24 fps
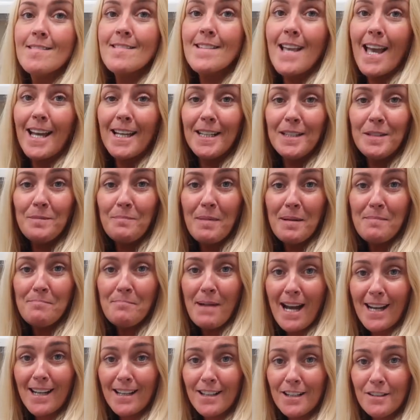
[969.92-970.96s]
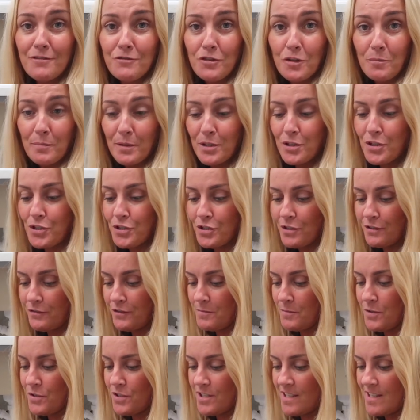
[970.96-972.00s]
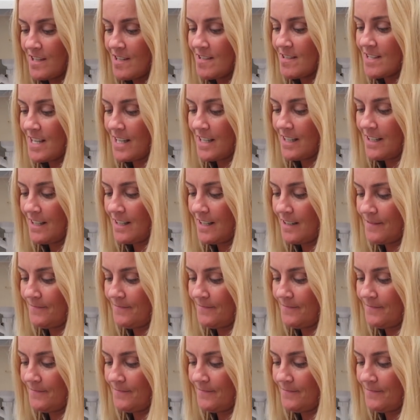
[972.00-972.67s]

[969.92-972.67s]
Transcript: Second bin bag of rubbish from under the sink.